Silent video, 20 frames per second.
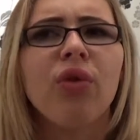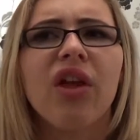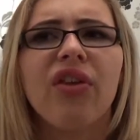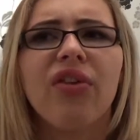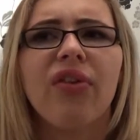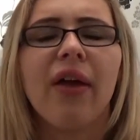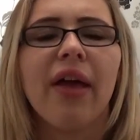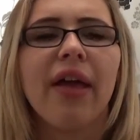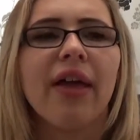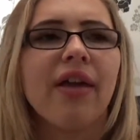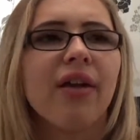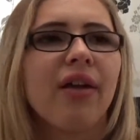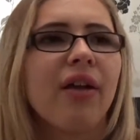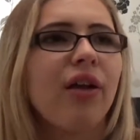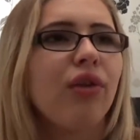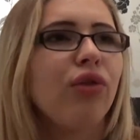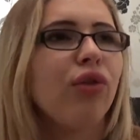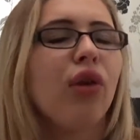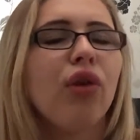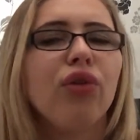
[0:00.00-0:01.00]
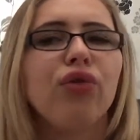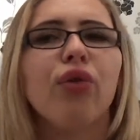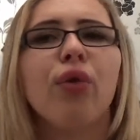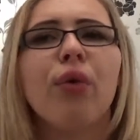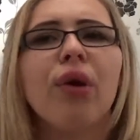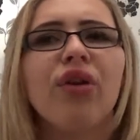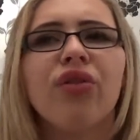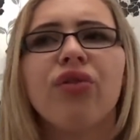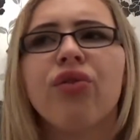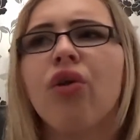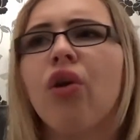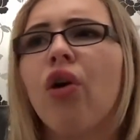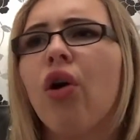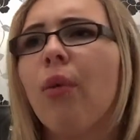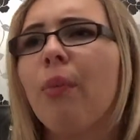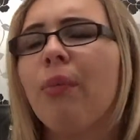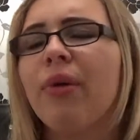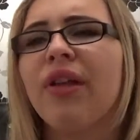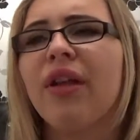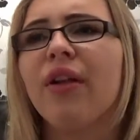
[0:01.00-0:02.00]
There's like a jewelry
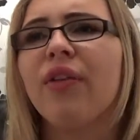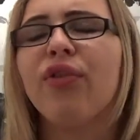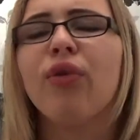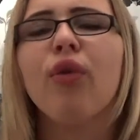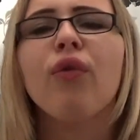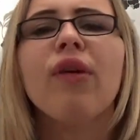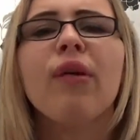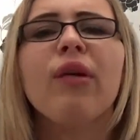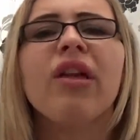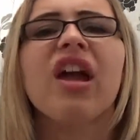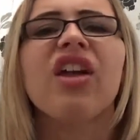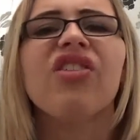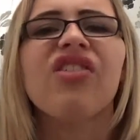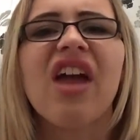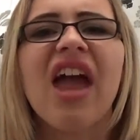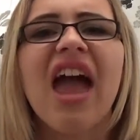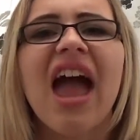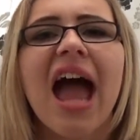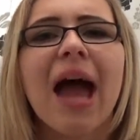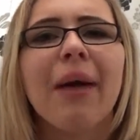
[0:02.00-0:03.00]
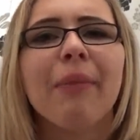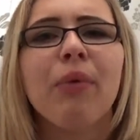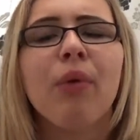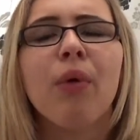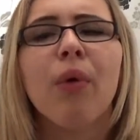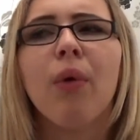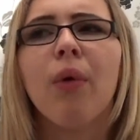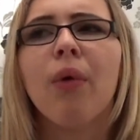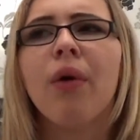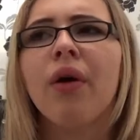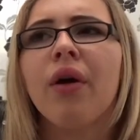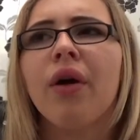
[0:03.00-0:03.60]
shop, you know, it's sort of like when you go to an airport.